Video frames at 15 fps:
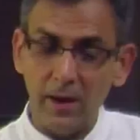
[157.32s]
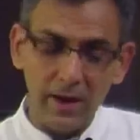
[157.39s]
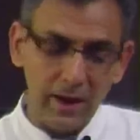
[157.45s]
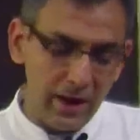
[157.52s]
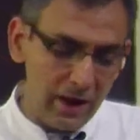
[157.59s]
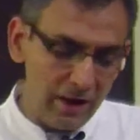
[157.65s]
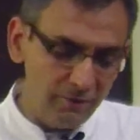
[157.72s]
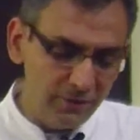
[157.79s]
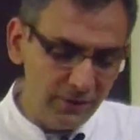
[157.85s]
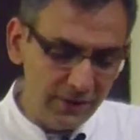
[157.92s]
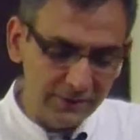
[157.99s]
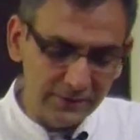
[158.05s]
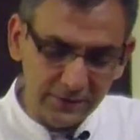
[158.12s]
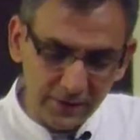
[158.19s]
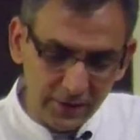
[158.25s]
I have the
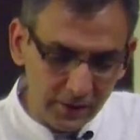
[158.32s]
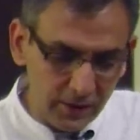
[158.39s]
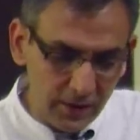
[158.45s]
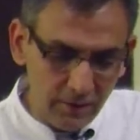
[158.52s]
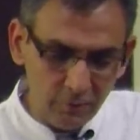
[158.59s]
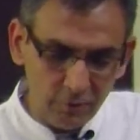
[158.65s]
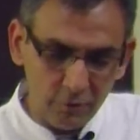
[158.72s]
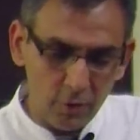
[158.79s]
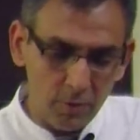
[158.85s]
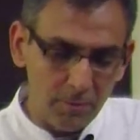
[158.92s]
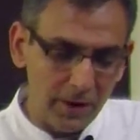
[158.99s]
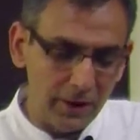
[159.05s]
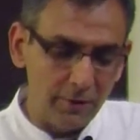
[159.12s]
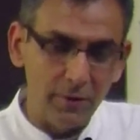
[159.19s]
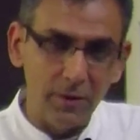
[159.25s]
acidity from
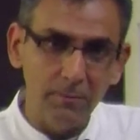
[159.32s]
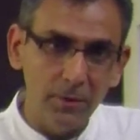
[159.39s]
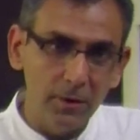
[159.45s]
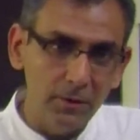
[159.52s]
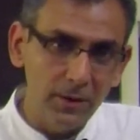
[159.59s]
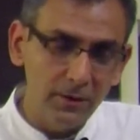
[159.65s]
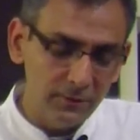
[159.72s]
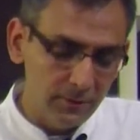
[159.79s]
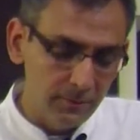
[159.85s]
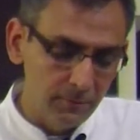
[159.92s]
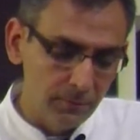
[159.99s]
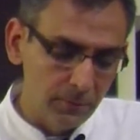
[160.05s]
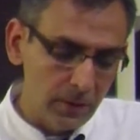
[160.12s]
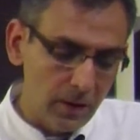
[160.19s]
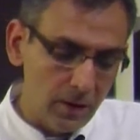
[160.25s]
my cranberries,
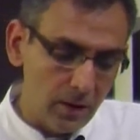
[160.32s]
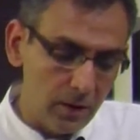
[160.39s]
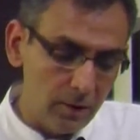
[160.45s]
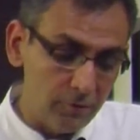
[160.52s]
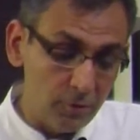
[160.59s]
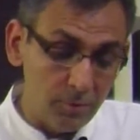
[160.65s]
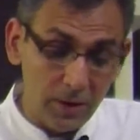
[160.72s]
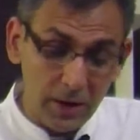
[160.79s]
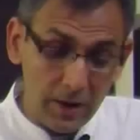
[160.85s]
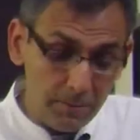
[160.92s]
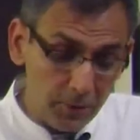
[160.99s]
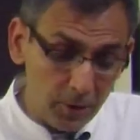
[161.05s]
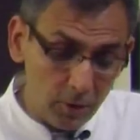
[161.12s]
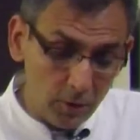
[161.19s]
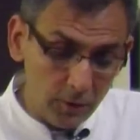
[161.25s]
from my
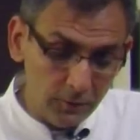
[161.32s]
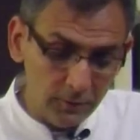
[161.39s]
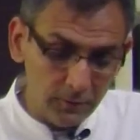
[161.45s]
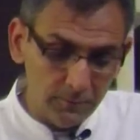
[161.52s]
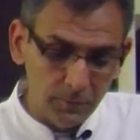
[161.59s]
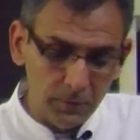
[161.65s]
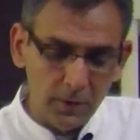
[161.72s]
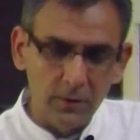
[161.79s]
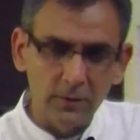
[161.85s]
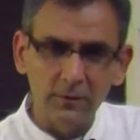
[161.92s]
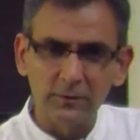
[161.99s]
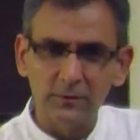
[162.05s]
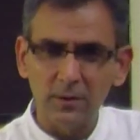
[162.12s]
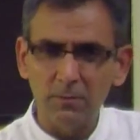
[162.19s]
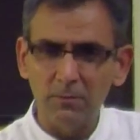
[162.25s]
apricots,
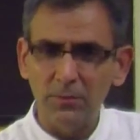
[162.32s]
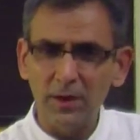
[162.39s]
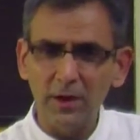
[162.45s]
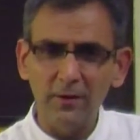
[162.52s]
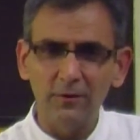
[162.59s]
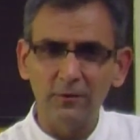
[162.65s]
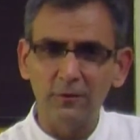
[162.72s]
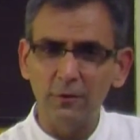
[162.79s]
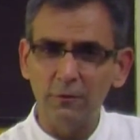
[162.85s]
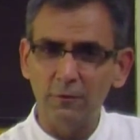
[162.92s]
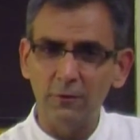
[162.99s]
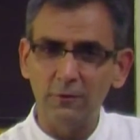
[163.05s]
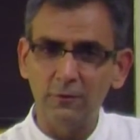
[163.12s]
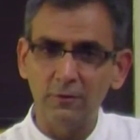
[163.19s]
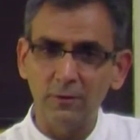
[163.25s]
some nice
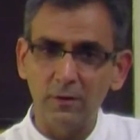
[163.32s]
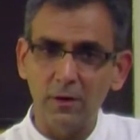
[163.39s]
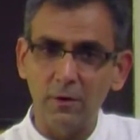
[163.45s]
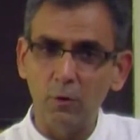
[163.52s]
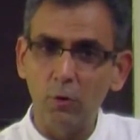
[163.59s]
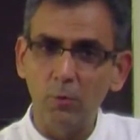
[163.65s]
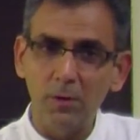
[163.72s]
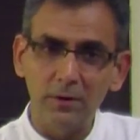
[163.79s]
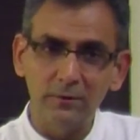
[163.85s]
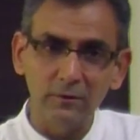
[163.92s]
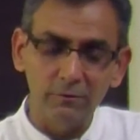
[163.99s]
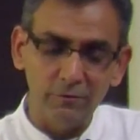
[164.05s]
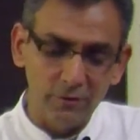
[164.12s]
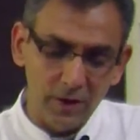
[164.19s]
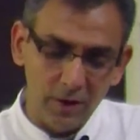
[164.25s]
citrus aromas
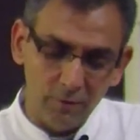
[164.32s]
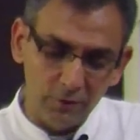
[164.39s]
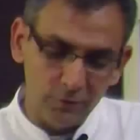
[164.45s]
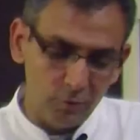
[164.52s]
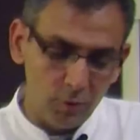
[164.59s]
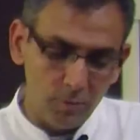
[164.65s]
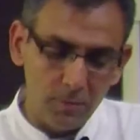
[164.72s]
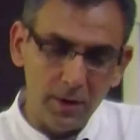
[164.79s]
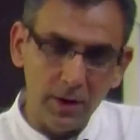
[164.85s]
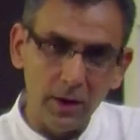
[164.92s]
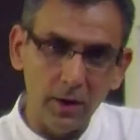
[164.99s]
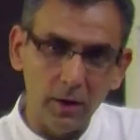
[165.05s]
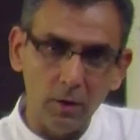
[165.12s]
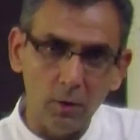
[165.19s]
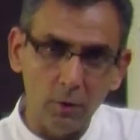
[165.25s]
and flavors from
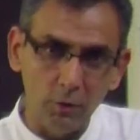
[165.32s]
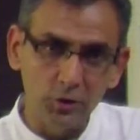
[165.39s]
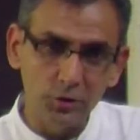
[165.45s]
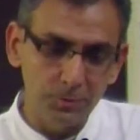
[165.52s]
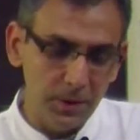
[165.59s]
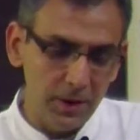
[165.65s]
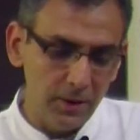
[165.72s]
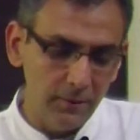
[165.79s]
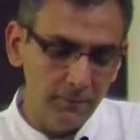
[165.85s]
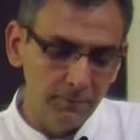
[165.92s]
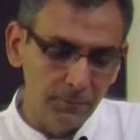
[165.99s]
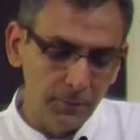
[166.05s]
my orange peel.